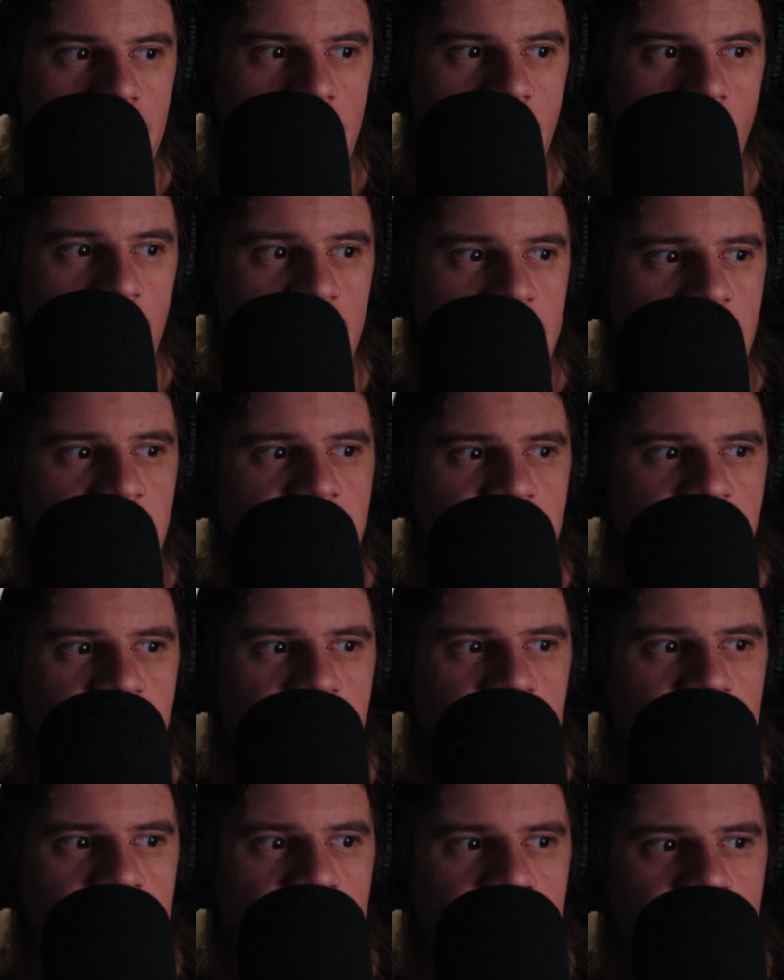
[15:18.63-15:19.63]
which I
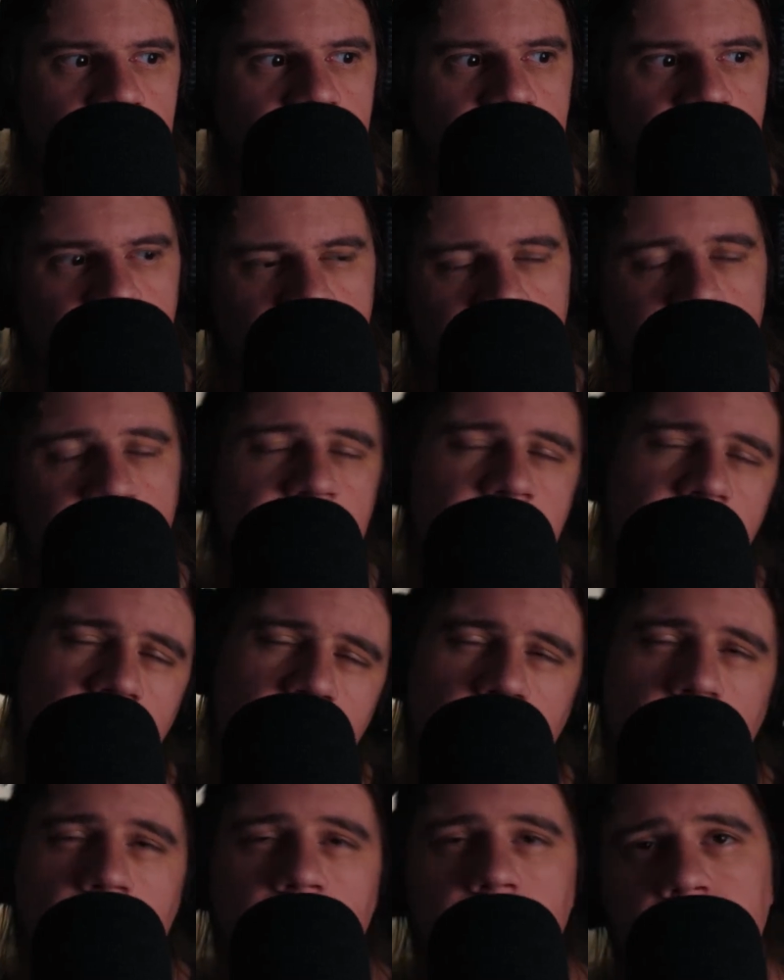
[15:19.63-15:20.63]
think,
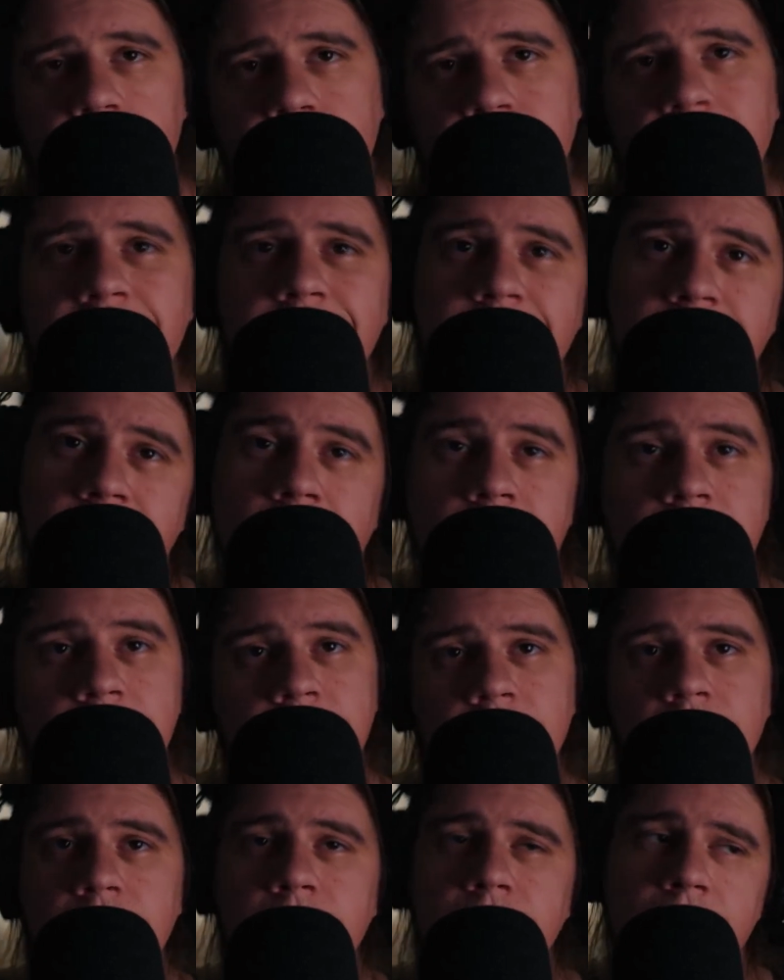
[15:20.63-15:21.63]
not to like
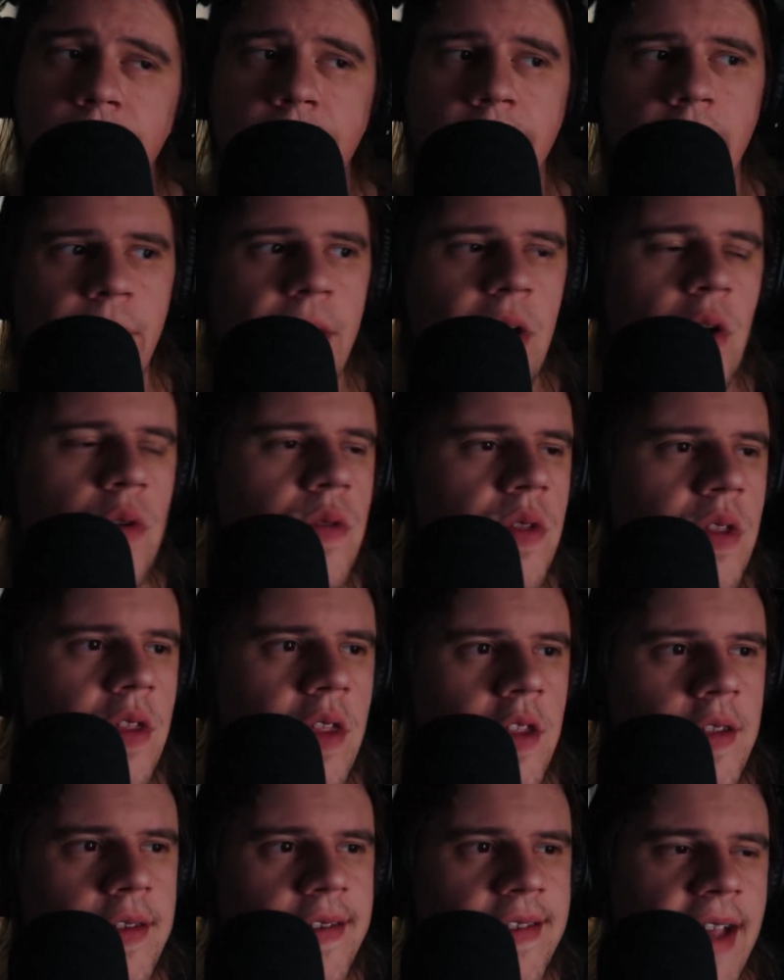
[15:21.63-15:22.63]
get on my own
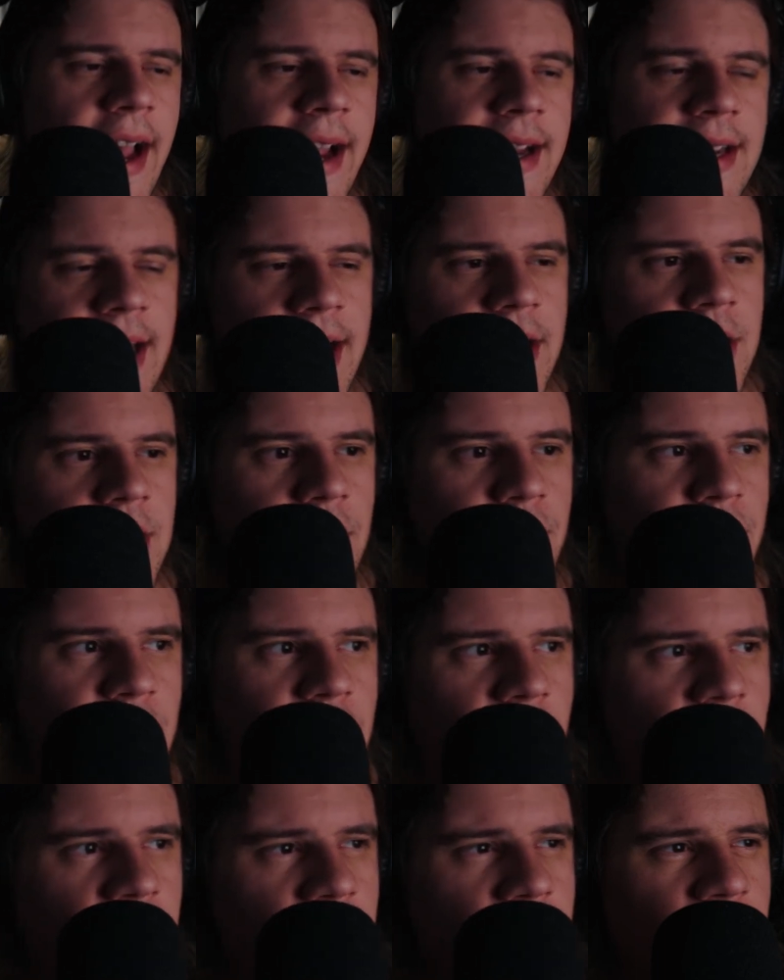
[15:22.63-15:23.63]
side tangent, but
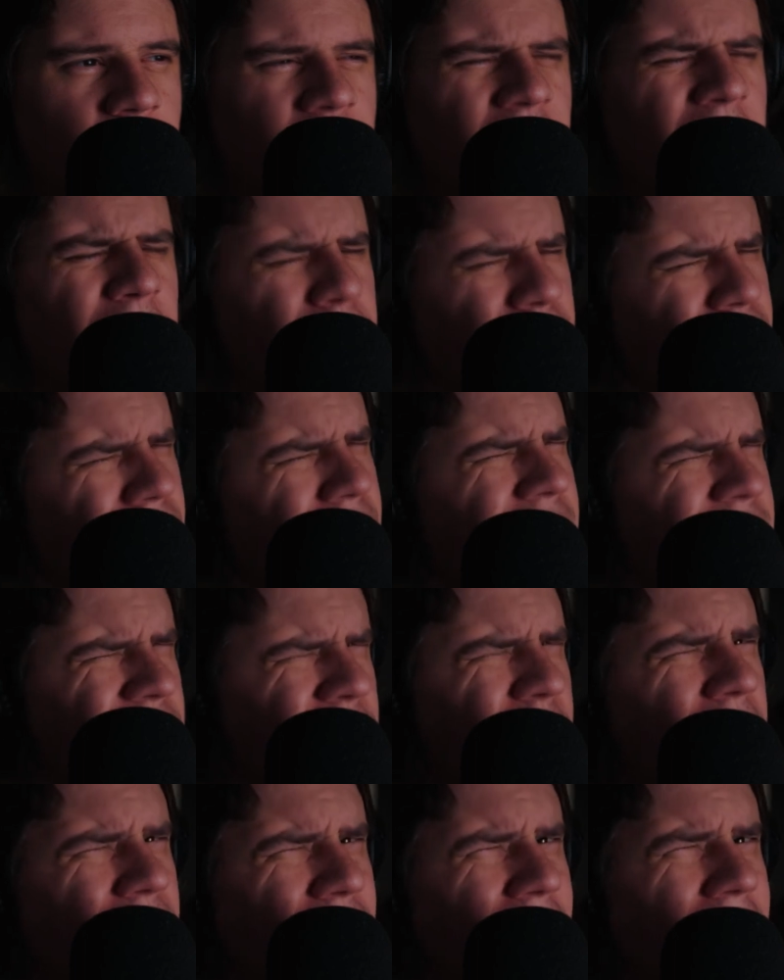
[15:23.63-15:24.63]
like, pretty sure
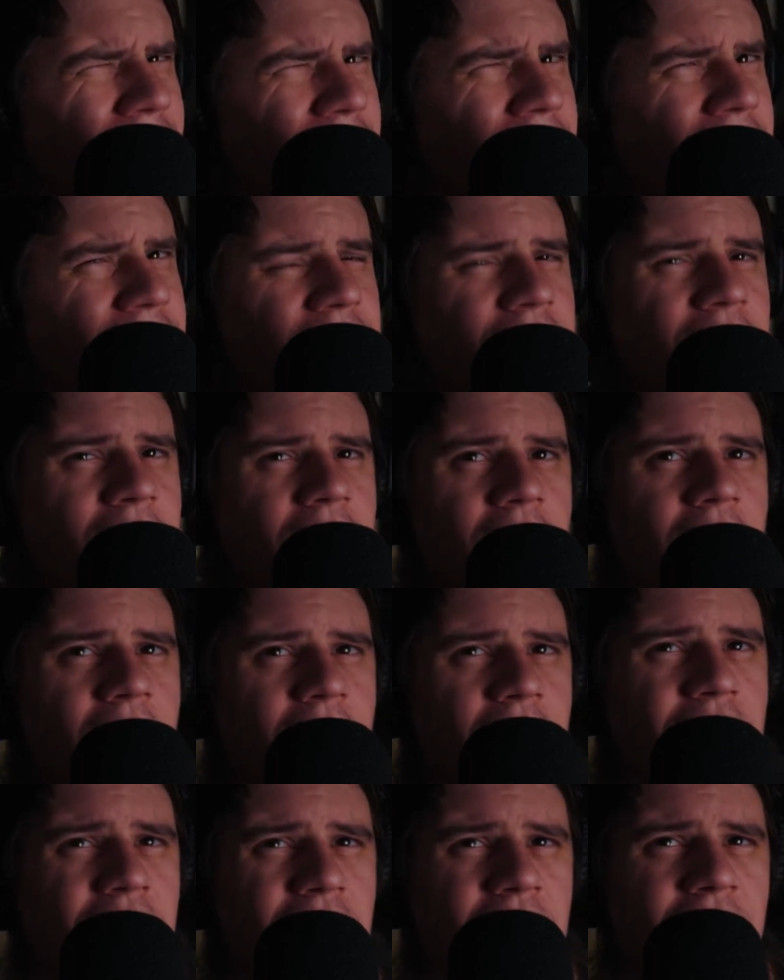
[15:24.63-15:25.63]
I have ADHD, and
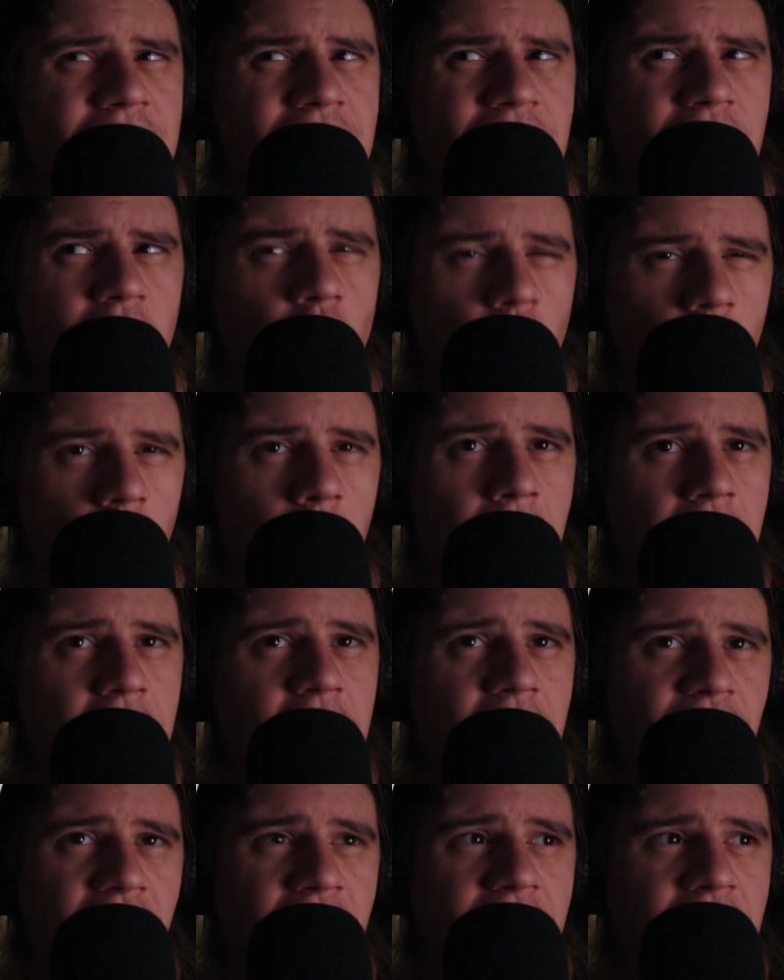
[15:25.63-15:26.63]
I think that's like a hallmark
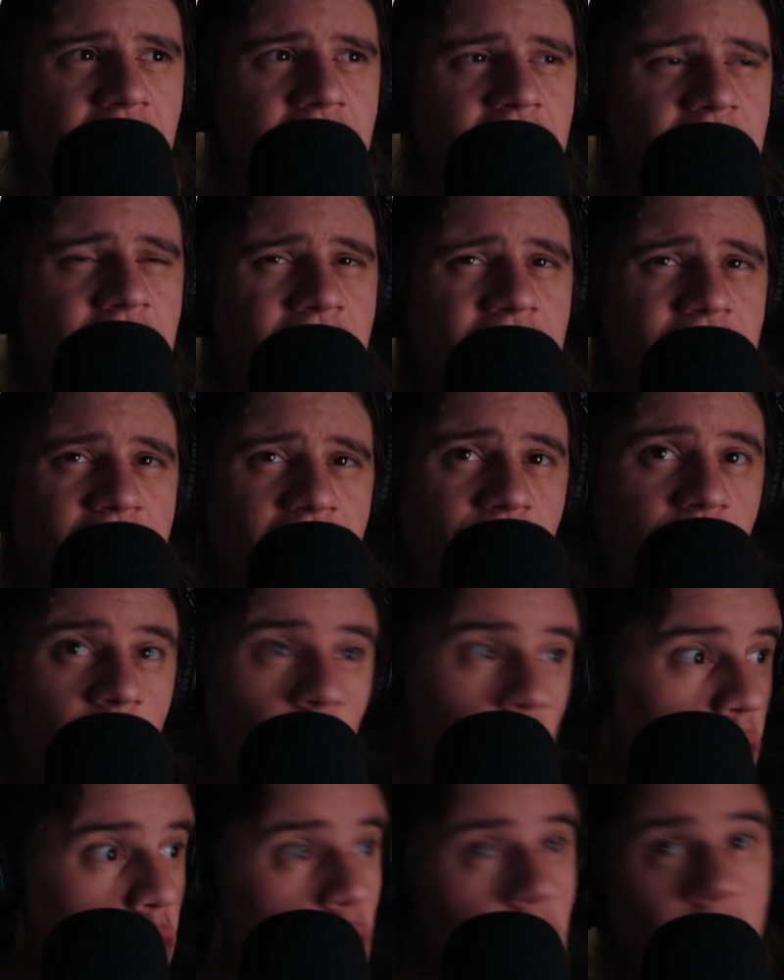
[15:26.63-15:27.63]
of ADHD is
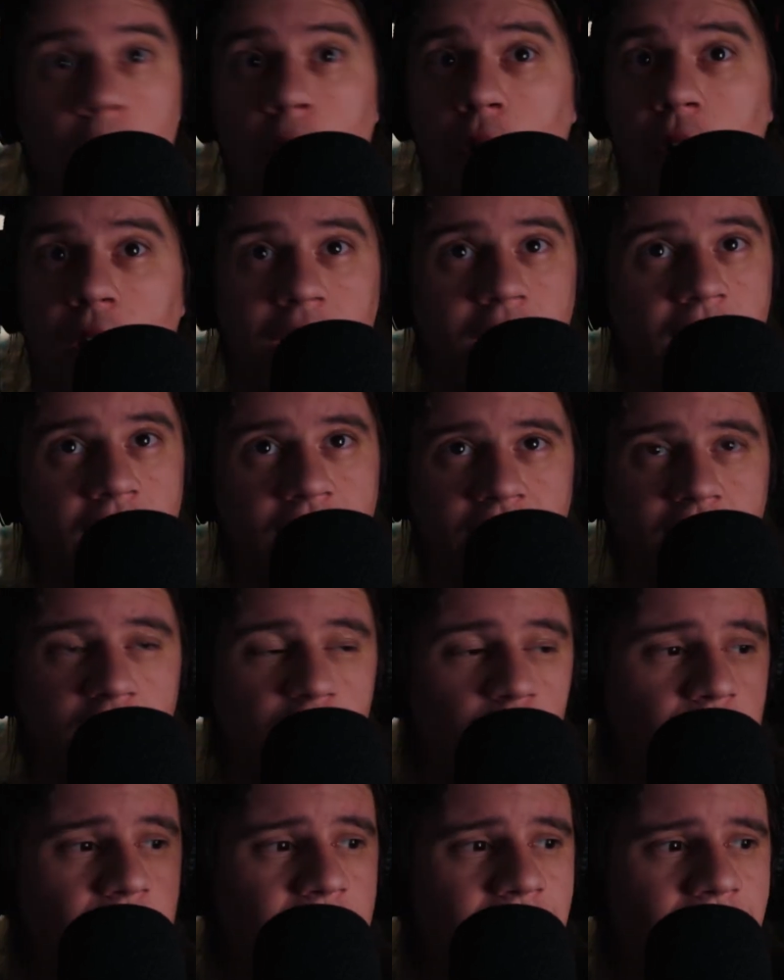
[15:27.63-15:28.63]
having way more ideas than you
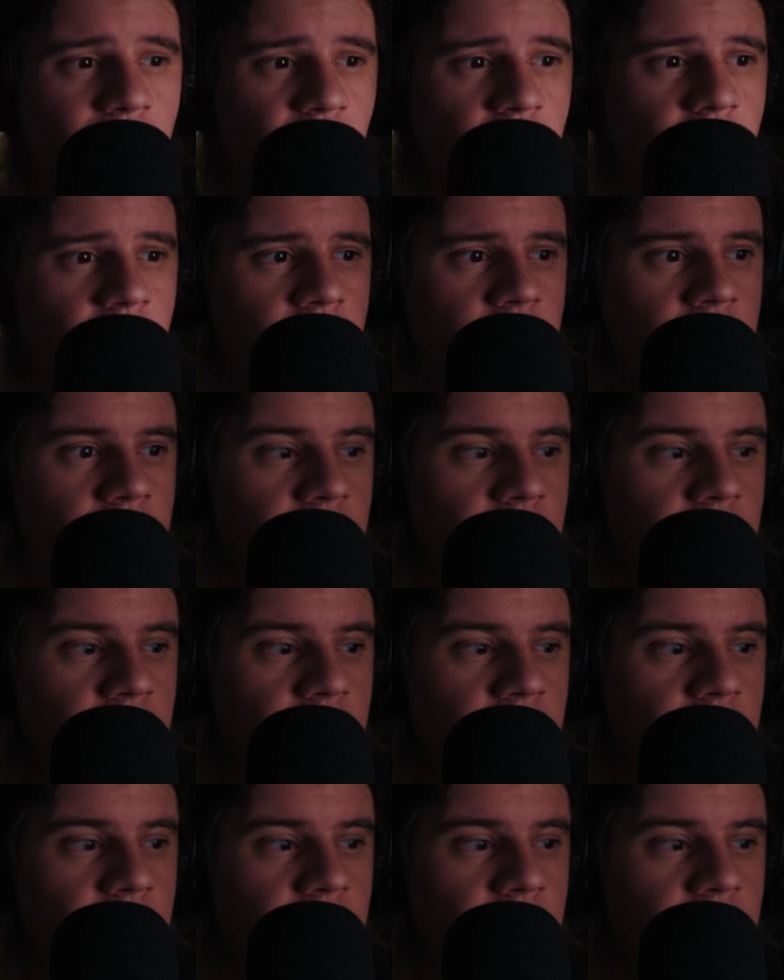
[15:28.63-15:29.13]
could ever